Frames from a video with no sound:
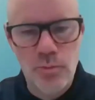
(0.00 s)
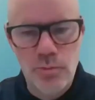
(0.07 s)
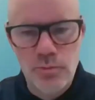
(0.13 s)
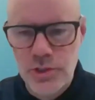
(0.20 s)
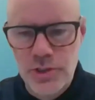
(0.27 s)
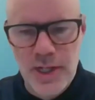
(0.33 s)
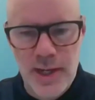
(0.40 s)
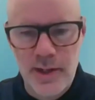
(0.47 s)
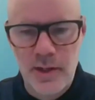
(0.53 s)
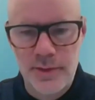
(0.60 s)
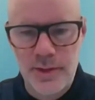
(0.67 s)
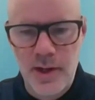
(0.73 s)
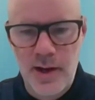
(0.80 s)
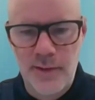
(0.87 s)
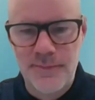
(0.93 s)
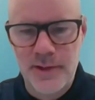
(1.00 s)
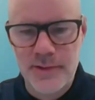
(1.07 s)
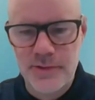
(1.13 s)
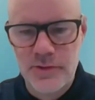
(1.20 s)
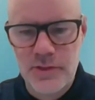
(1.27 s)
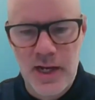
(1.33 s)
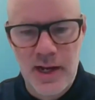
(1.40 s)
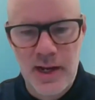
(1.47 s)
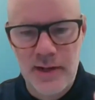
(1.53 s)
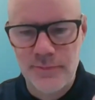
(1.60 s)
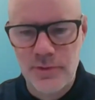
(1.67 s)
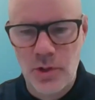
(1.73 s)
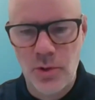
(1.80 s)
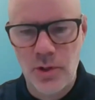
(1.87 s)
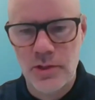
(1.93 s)
Staying on the offensive side, of
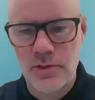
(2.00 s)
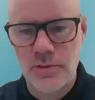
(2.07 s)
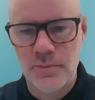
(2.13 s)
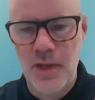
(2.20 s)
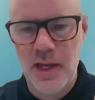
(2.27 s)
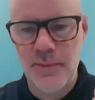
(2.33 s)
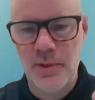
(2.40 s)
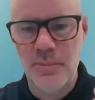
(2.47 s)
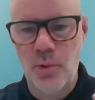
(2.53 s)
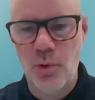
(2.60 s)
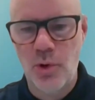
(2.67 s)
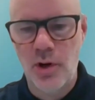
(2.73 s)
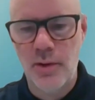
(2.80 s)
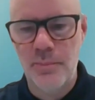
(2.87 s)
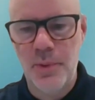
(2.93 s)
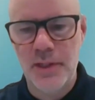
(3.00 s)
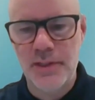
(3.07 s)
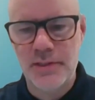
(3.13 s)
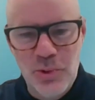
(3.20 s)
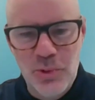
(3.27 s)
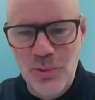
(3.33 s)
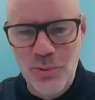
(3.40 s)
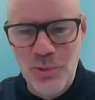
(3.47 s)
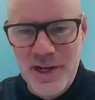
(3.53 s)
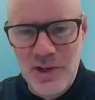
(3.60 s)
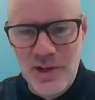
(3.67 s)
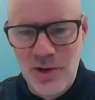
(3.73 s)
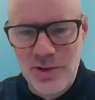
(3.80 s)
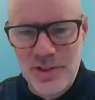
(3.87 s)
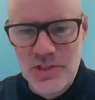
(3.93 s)
course, maybe more, but winning
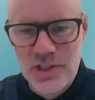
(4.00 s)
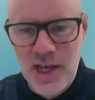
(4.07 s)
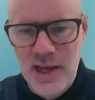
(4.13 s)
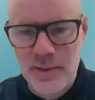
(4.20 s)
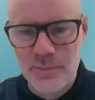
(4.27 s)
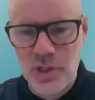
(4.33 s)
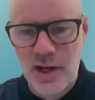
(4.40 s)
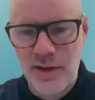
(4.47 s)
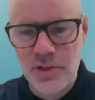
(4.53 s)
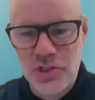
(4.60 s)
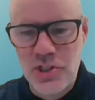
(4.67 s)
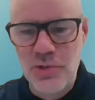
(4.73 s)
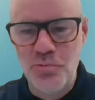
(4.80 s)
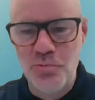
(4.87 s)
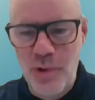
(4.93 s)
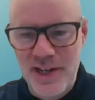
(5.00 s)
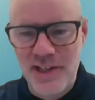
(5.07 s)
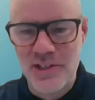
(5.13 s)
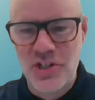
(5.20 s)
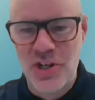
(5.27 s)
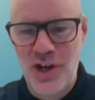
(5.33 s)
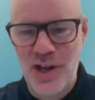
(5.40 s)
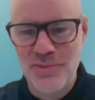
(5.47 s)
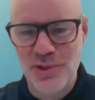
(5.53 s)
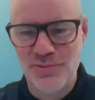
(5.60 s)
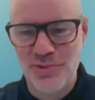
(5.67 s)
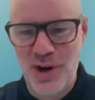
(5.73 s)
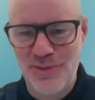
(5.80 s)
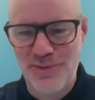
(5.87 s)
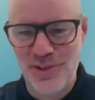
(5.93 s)
all these games, obviously winning time you've
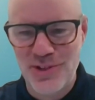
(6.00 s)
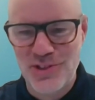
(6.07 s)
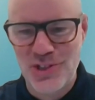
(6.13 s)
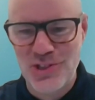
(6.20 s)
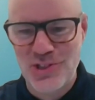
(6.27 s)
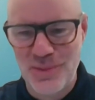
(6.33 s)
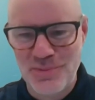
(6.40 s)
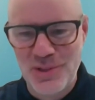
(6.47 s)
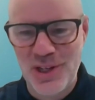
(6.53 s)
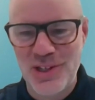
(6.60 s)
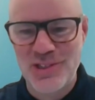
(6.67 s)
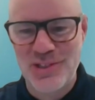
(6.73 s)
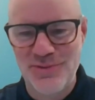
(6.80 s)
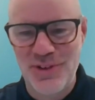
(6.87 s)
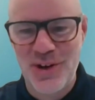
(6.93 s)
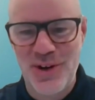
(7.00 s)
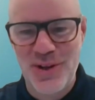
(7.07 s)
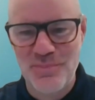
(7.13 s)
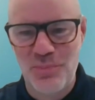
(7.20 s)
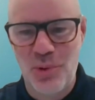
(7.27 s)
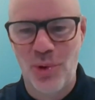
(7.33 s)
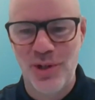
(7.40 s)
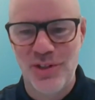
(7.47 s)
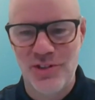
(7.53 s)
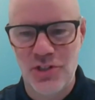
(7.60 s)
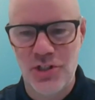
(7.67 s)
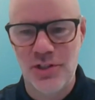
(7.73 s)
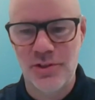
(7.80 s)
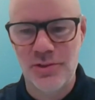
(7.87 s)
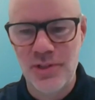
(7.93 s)
referenced is something that's very important
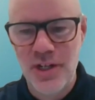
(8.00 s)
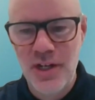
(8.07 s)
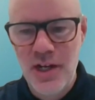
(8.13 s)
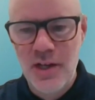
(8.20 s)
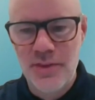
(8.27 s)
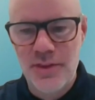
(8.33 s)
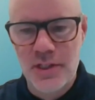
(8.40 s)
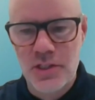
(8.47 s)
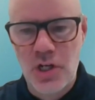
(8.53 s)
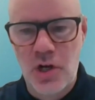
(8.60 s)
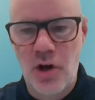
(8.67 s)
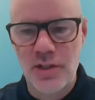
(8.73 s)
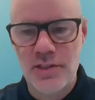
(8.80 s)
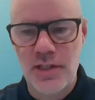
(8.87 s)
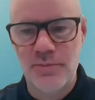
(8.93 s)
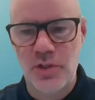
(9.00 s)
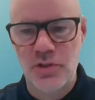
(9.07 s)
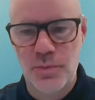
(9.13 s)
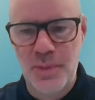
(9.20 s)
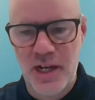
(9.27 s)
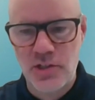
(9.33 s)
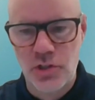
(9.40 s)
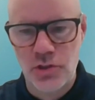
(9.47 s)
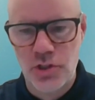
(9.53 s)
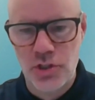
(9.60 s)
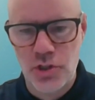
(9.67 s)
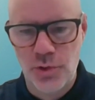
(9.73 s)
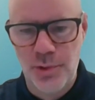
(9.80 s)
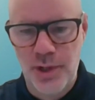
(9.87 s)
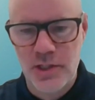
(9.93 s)
to you. This concept of special
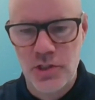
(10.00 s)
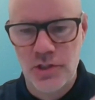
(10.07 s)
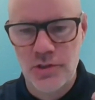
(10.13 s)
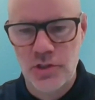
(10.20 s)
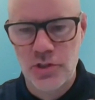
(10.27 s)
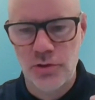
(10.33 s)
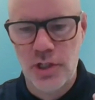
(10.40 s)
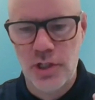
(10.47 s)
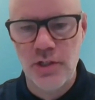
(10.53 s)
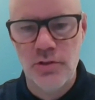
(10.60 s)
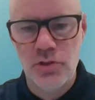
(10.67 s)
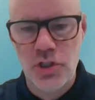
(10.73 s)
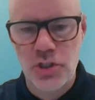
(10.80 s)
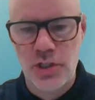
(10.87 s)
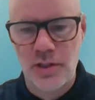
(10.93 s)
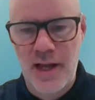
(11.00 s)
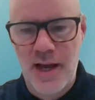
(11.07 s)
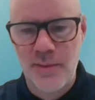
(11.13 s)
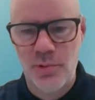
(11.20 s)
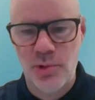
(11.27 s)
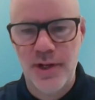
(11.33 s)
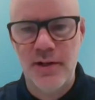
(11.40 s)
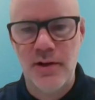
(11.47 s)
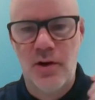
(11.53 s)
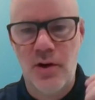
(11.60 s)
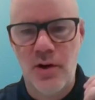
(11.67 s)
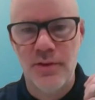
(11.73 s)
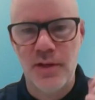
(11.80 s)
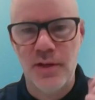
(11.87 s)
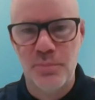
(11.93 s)
situations. So can you just elaborate
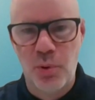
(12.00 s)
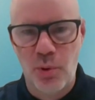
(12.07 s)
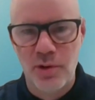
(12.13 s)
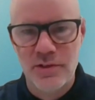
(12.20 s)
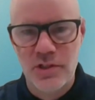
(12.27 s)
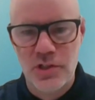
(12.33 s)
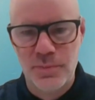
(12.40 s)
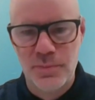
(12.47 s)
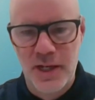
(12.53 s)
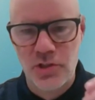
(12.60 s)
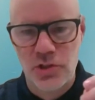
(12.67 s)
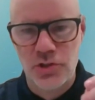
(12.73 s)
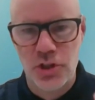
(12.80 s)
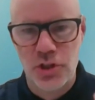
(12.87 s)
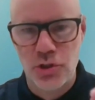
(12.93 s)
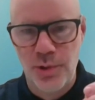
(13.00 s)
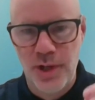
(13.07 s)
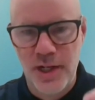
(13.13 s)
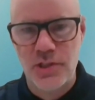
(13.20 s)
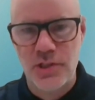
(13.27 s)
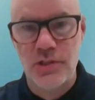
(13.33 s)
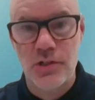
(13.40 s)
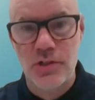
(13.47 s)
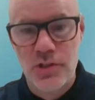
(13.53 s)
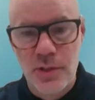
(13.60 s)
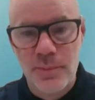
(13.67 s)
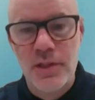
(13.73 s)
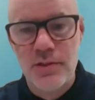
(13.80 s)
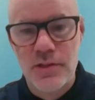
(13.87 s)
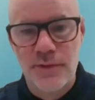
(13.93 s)
on the importance of special situations and some
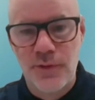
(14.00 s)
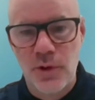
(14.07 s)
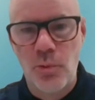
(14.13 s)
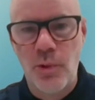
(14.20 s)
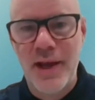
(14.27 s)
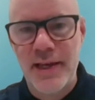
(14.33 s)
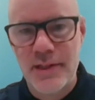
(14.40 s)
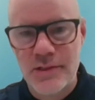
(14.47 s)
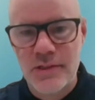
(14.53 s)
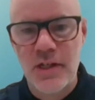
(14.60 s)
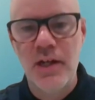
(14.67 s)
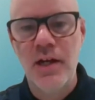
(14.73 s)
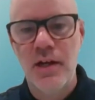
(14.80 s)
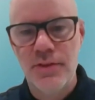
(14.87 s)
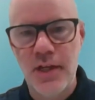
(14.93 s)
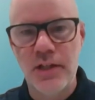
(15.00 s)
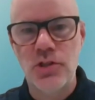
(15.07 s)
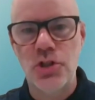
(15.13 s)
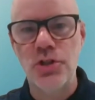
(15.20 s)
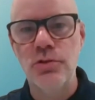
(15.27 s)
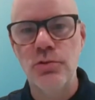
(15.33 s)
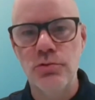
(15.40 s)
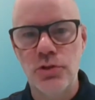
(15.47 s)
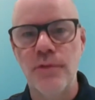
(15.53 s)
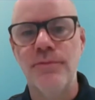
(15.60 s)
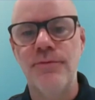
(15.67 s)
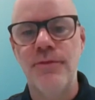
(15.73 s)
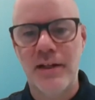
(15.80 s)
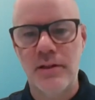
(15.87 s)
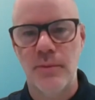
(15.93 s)
of the different ways that you
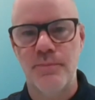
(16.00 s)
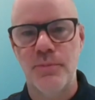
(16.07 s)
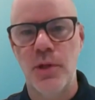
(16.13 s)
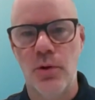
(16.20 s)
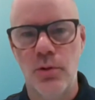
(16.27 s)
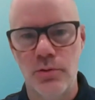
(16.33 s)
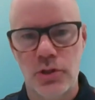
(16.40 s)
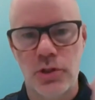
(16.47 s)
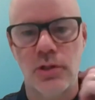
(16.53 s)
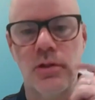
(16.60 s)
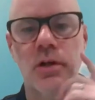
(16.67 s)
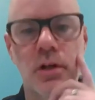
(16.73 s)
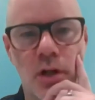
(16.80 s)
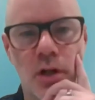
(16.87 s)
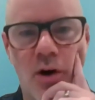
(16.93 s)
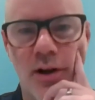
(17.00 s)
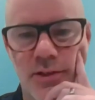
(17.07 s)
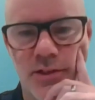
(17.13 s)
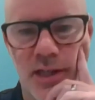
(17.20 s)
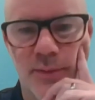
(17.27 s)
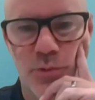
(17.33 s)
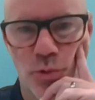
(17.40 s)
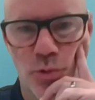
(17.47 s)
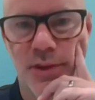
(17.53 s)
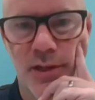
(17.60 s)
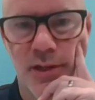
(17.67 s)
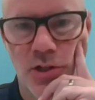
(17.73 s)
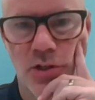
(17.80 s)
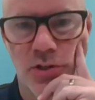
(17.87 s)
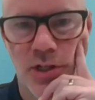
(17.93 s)
develop those concepts
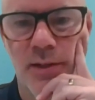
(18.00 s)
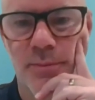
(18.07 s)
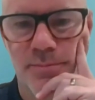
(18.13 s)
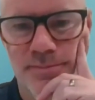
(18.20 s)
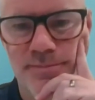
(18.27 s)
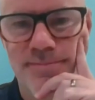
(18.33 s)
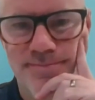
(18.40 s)
within your team?